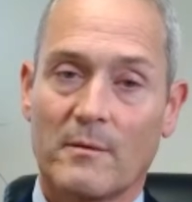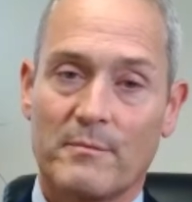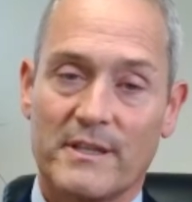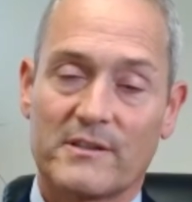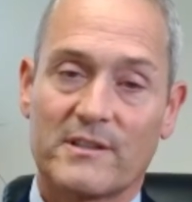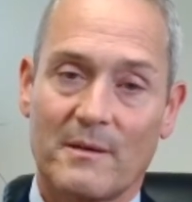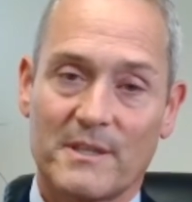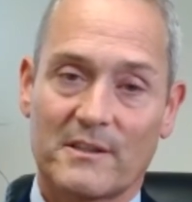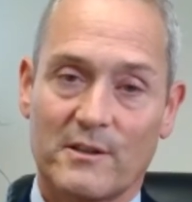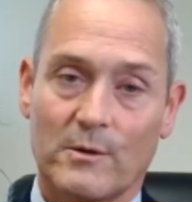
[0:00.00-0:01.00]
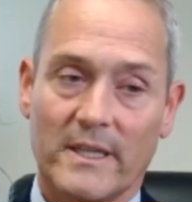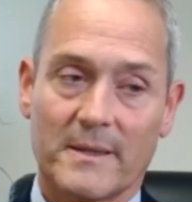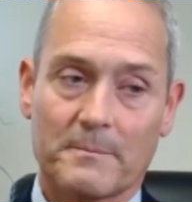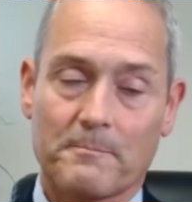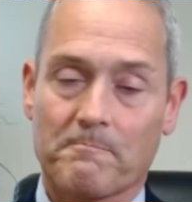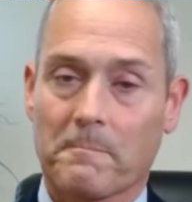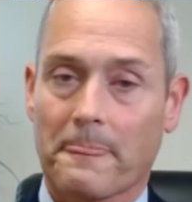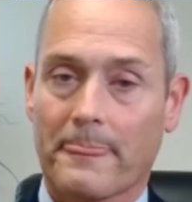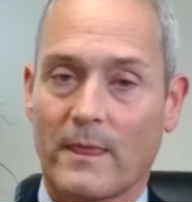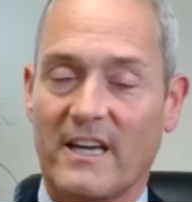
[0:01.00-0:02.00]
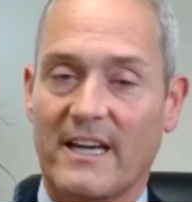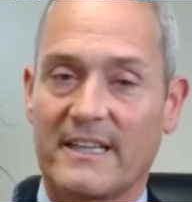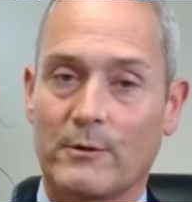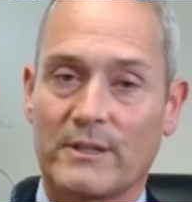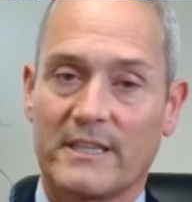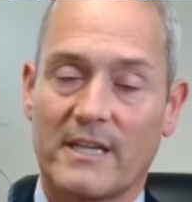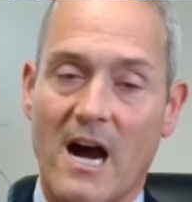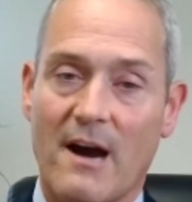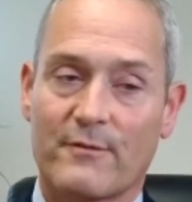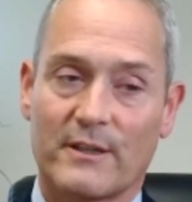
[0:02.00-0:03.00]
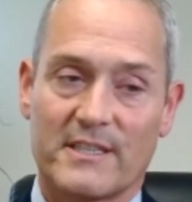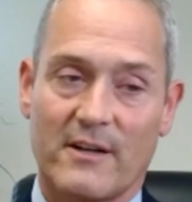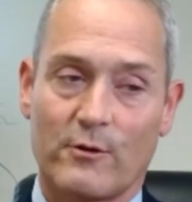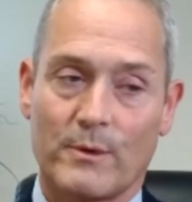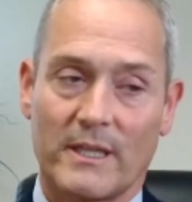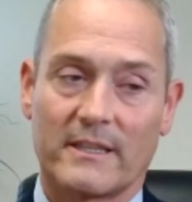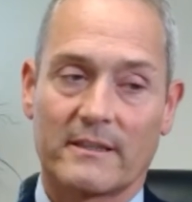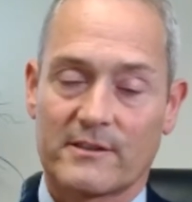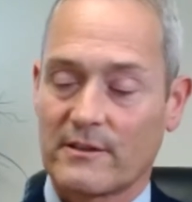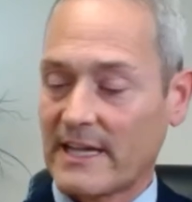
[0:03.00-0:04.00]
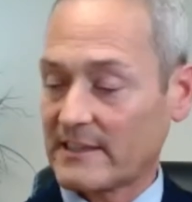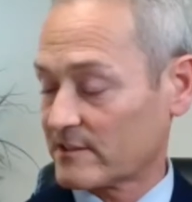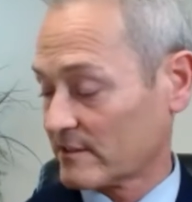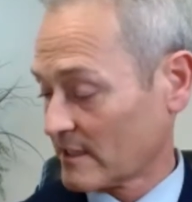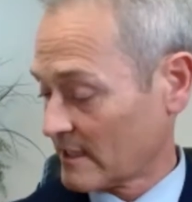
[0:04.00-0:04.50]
be subject to it, and you would need to offer it to everybody. So that's,